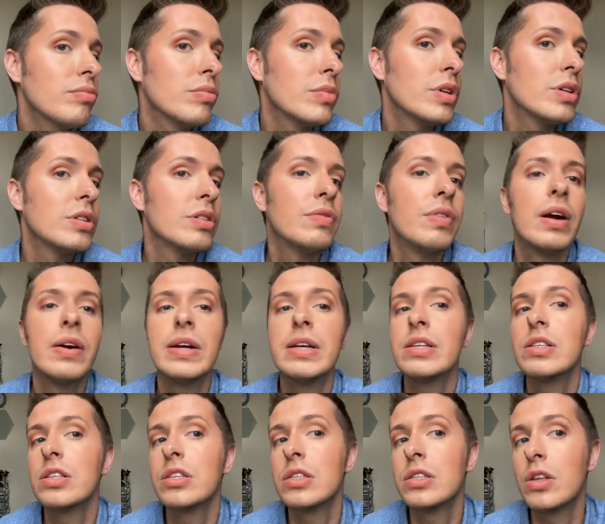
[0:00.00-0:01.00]
It's a very
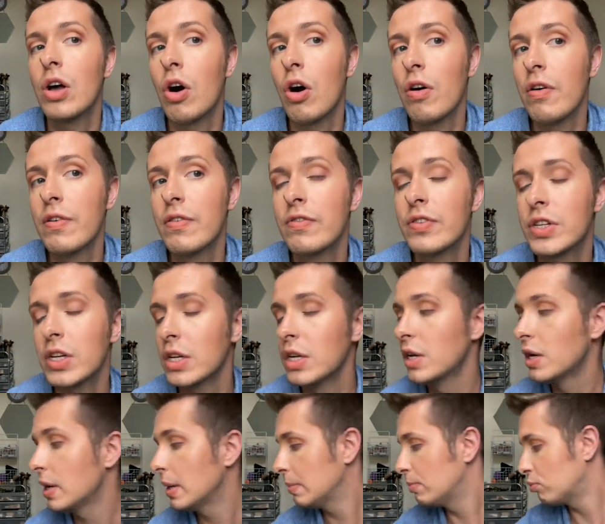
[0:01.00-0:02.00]
soft,
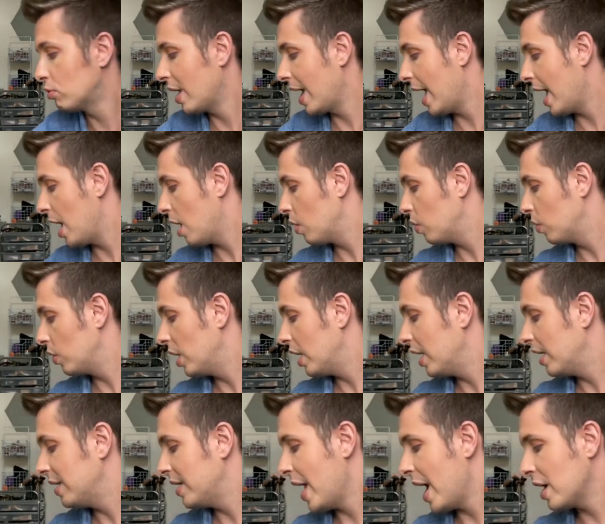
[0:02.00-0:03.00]
brown,
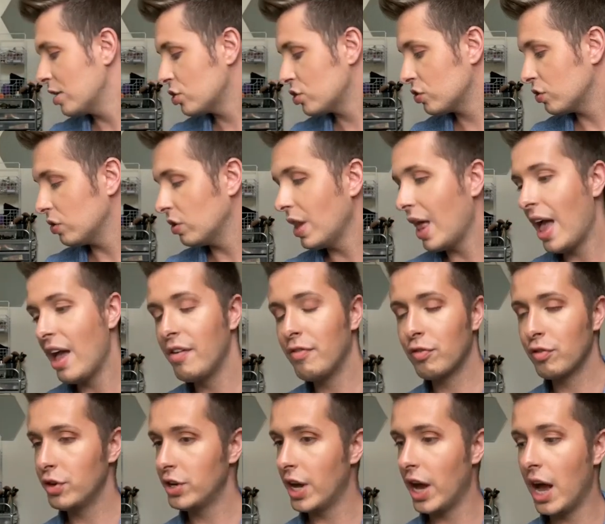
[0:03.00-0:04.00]
natural,
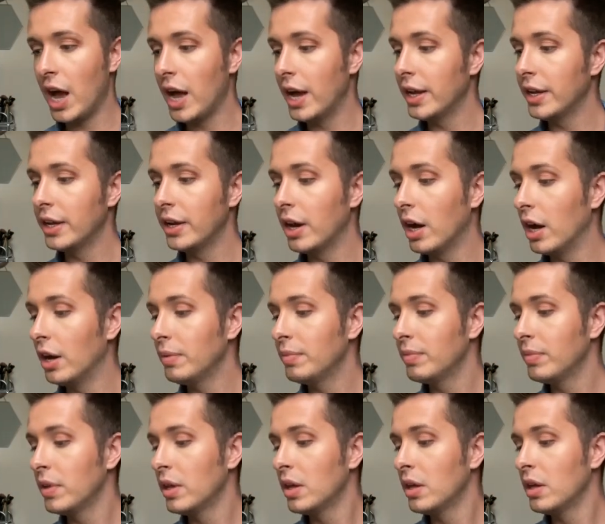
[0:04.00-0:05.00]
everyday, you know.
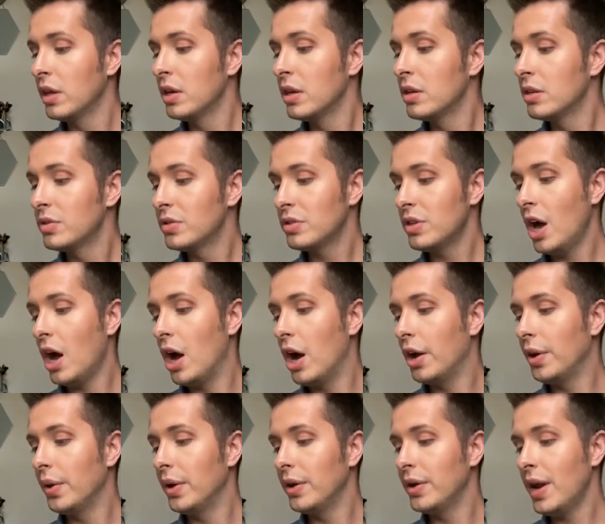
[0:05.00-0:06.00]

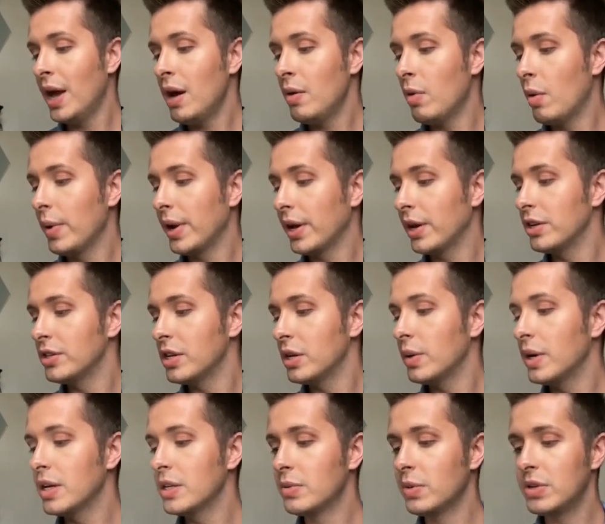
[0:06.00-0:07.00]
So now what we're going to do
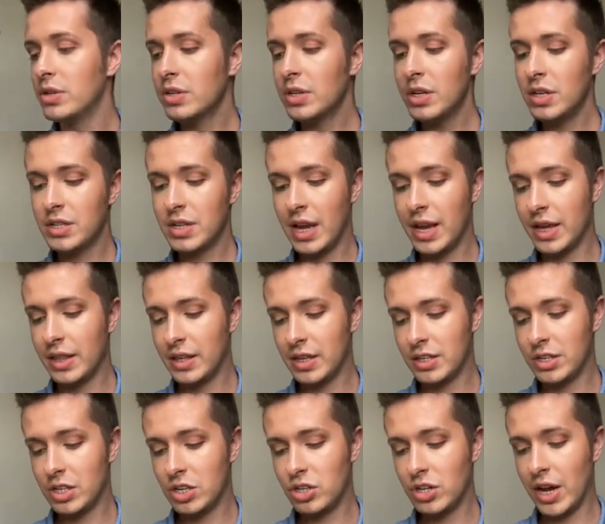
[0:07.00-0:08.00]
is we're just going to take
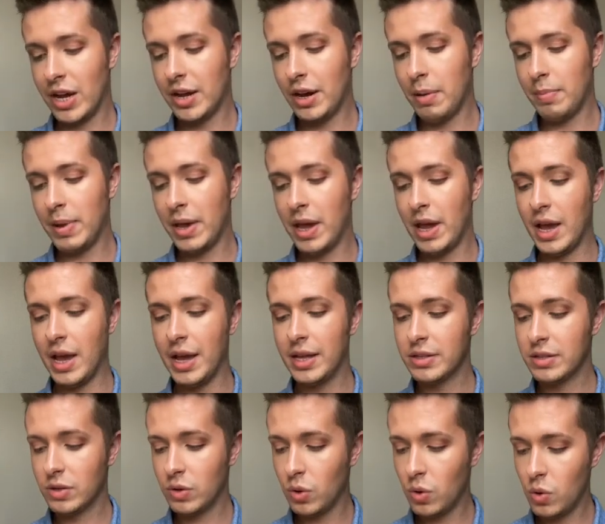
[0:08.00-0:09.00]
this shade up here.
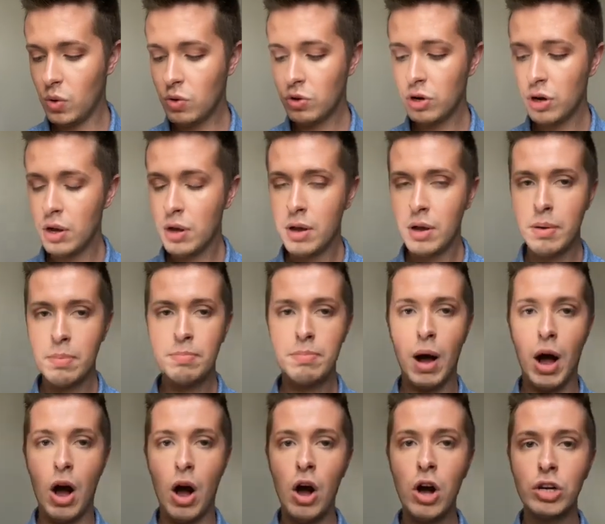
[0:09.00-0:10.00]
It's called
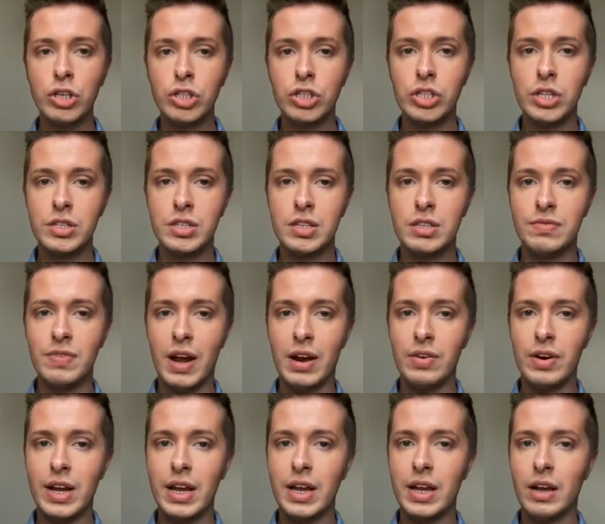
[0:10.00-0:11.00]
Parched. It's this
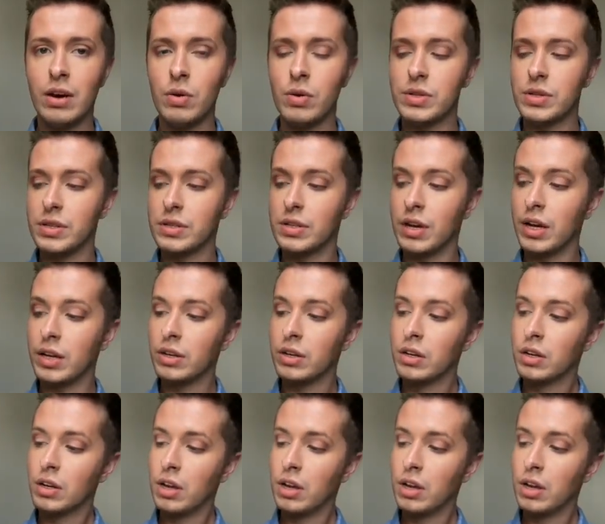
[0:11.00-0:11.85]
very, oh, it's this side.